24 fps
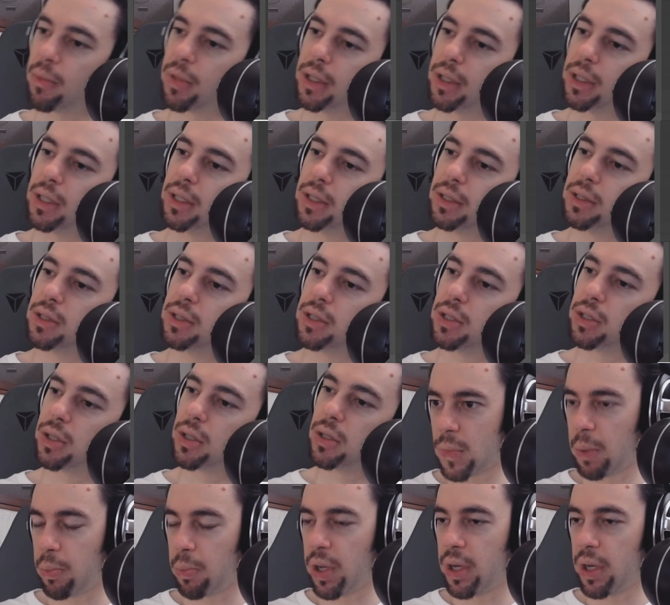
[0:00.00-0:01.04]
please?
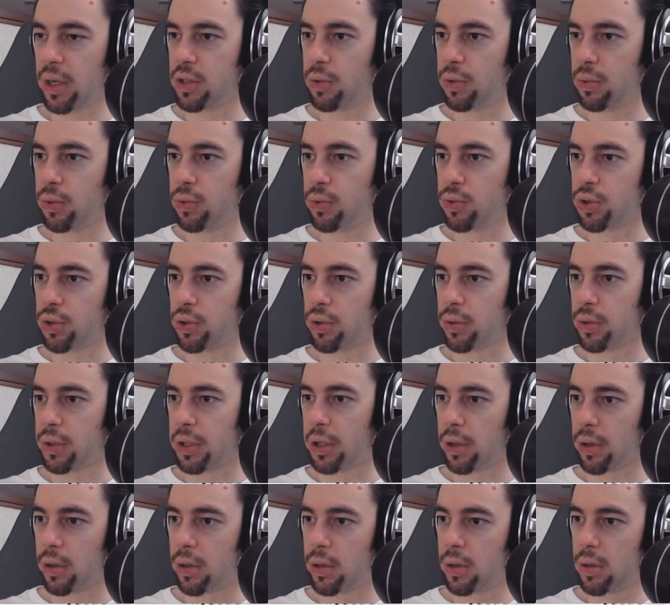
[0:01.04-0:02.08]
I'm getting delusional
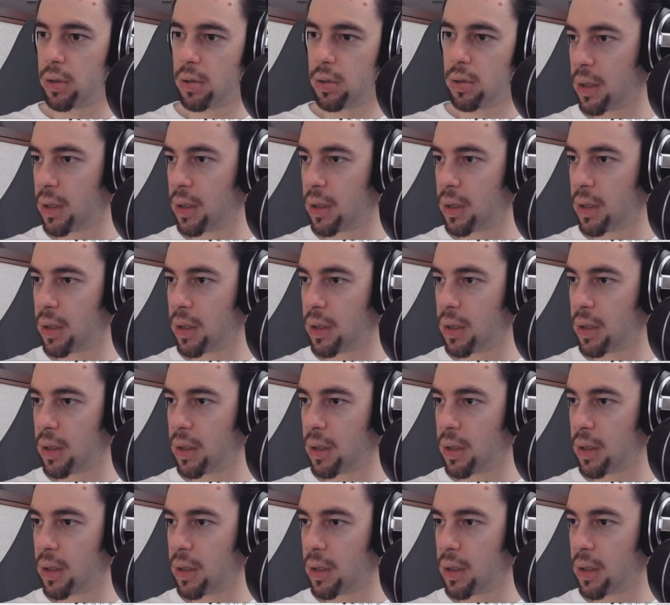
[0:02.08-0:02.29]
here.